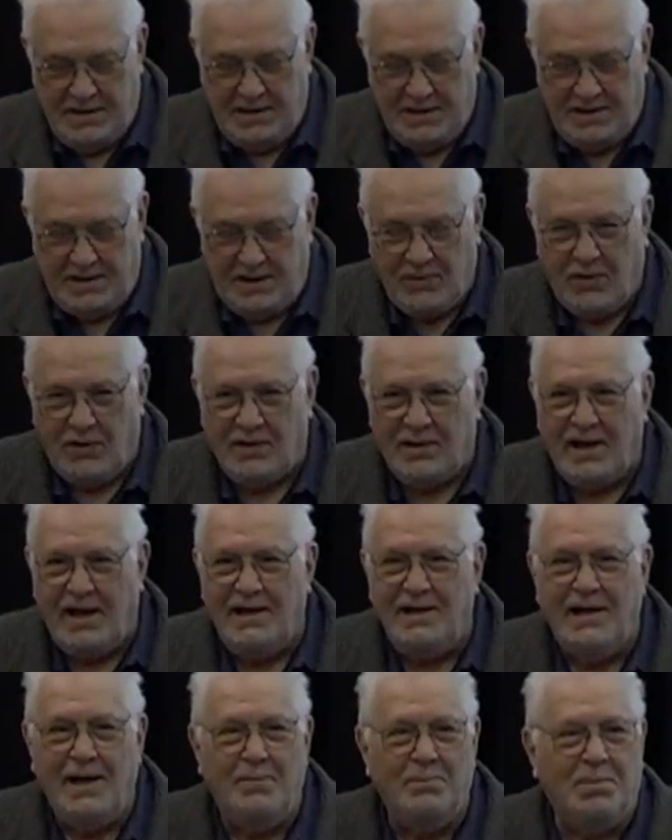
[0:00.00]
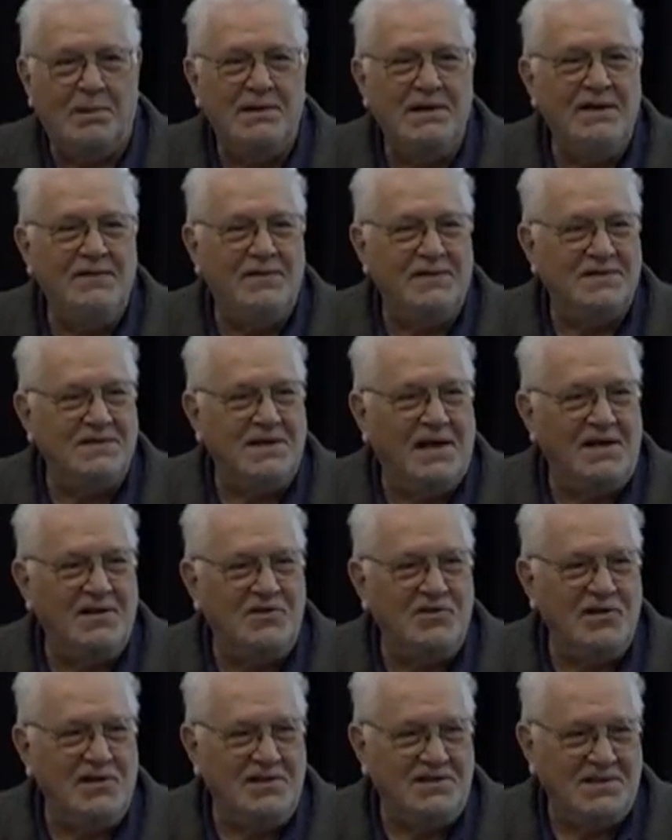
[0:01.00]
They call it, "I can't believe it's not
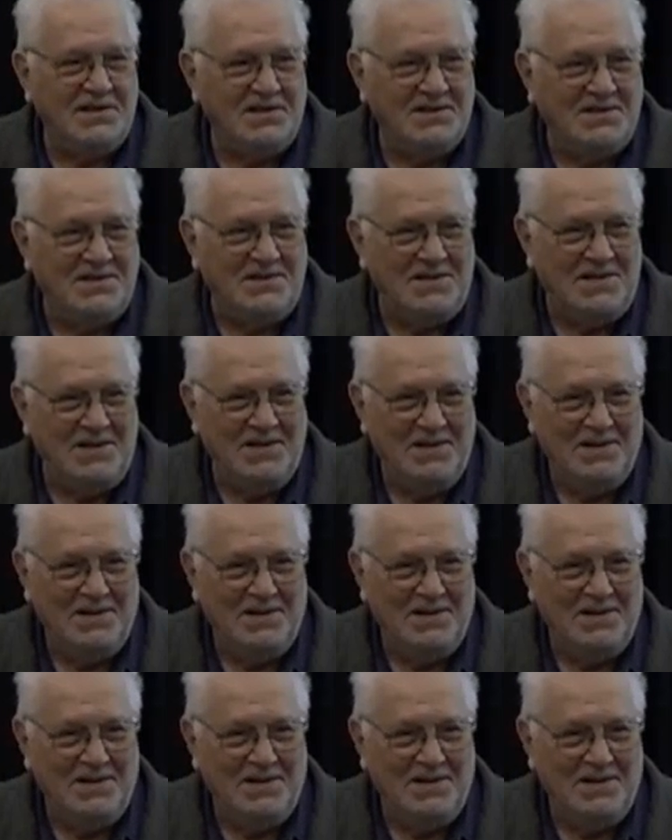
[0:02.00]
Jesus."